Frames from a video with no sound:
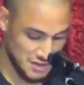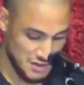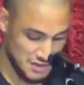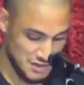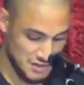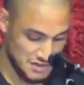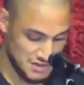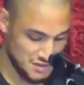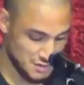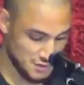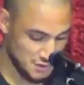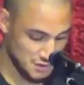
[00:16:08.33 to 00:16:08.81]

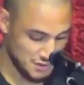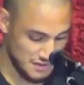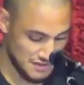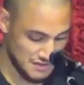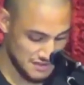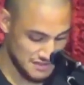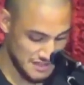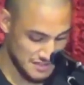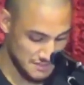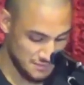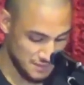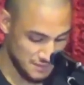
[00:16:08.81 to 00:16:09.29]
is called the
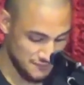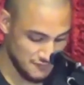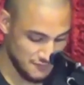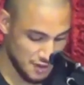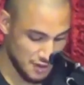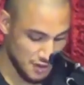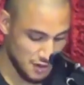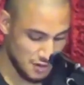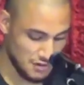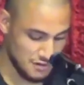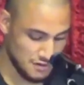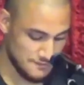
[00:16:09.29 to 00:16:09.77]
temple of
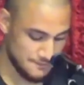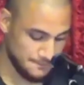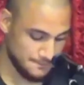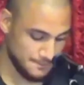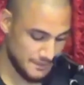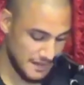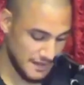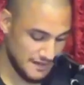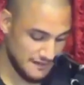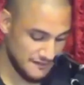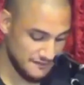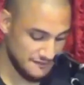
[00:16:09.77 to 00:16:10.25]
God
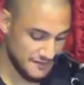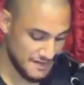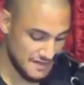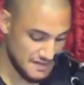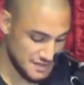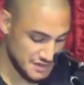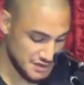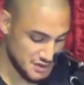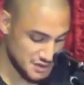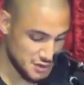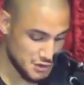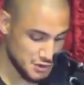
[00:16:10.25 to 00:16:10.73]
in
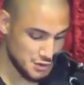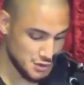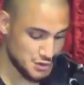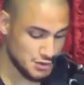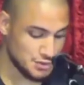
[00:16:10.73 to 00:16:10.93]
Ephesians 2.